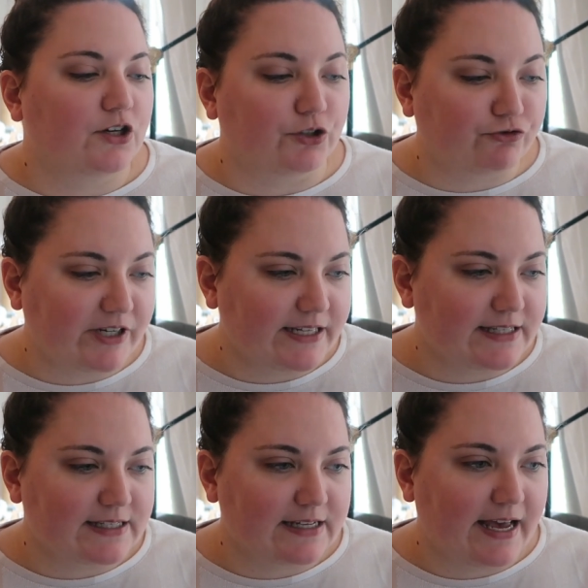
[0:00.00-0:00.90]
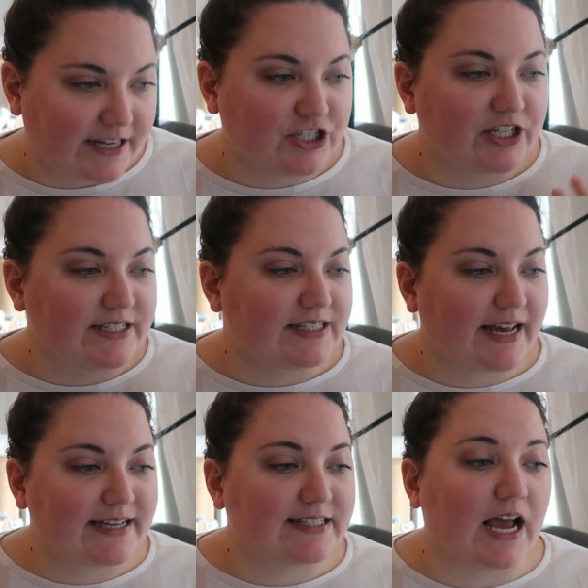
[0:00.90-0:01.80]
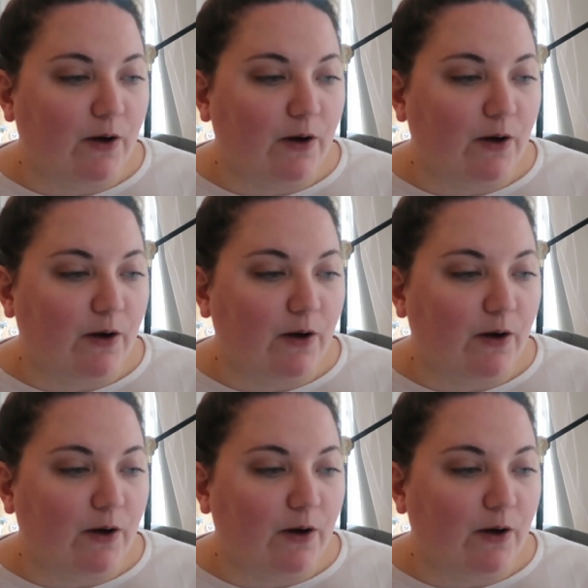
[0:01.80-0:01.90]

Goodreads, and she says,